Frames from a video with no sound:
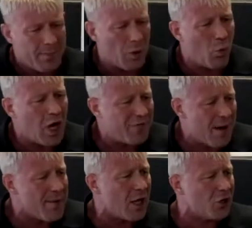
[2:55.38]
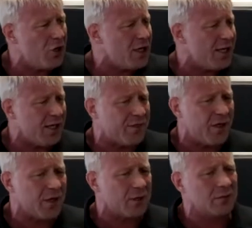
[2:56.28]
but what if I'm not good at
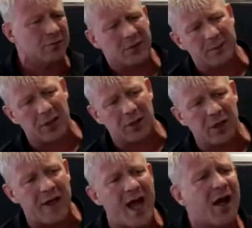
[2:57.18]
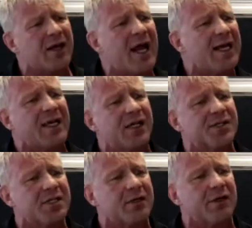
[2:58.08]
anything? I'm not good at, how can I get a
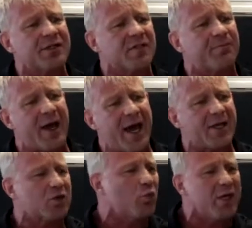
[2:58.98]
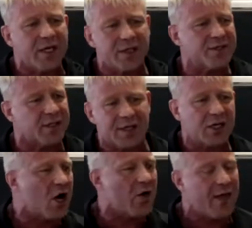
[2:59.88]
series of past wins and
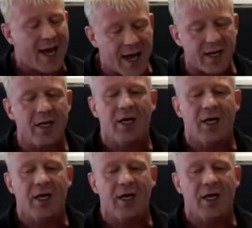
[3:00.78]
get all that